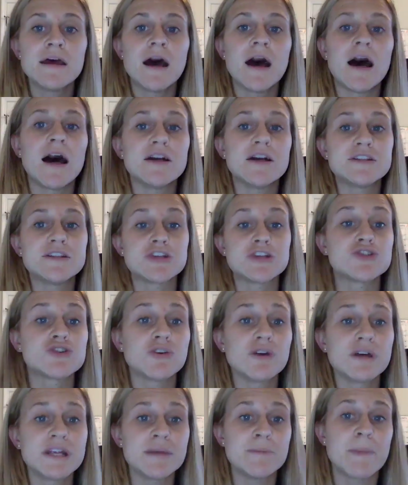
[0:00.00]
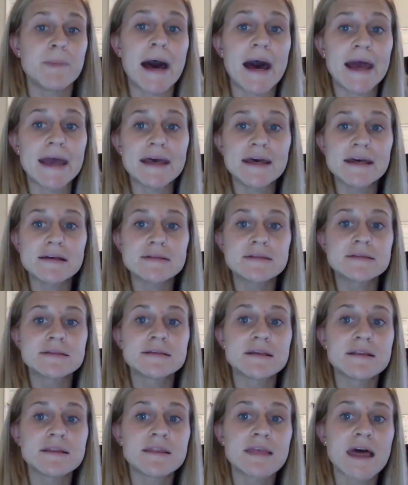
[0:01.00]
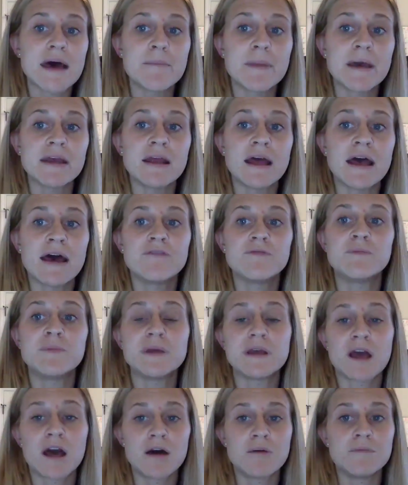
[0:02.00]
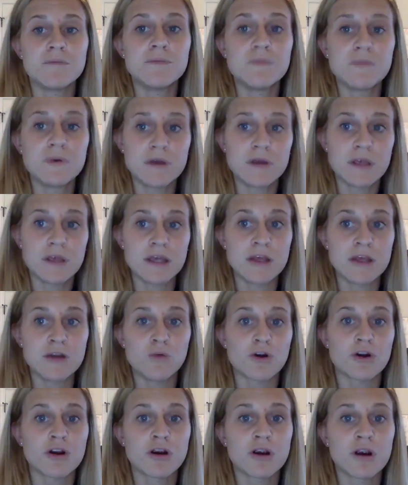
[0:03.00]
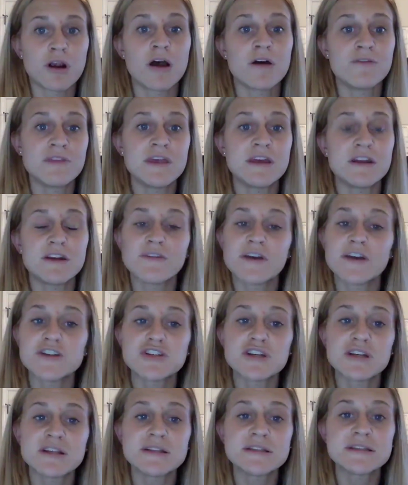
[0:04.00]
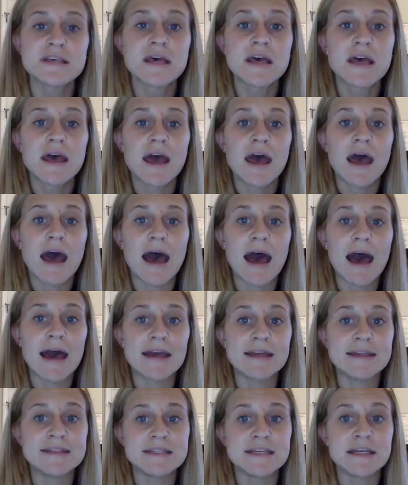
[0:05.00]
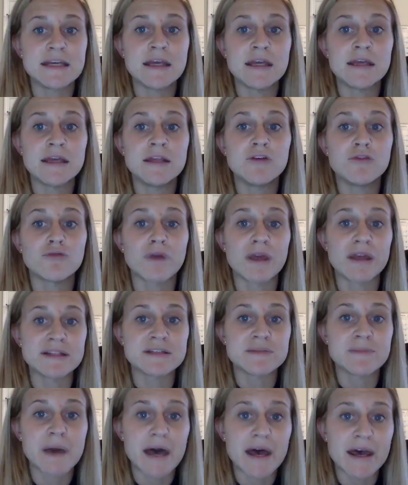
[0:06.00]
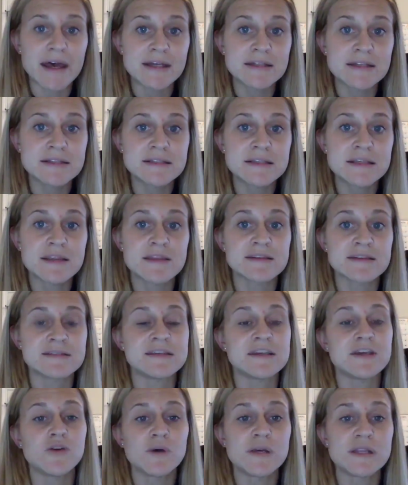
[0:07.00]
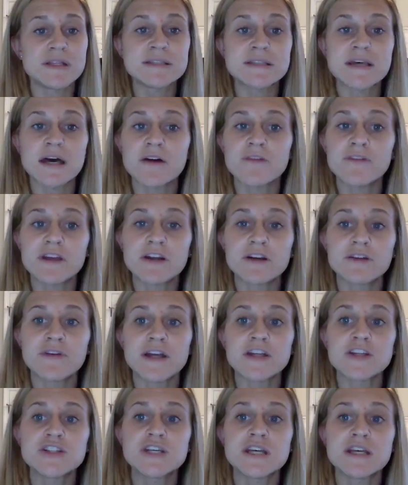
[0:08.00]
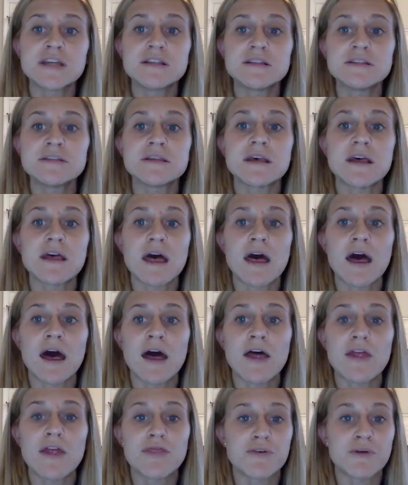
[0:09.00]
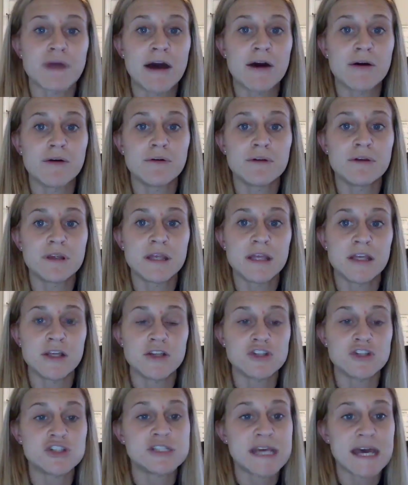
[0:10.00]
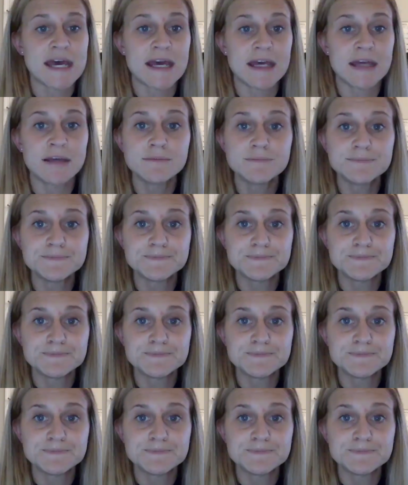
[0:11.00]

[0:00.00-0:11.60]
to control any bias that might have become in order of the interventions. I did randomize the sequence of interventions throughout each day.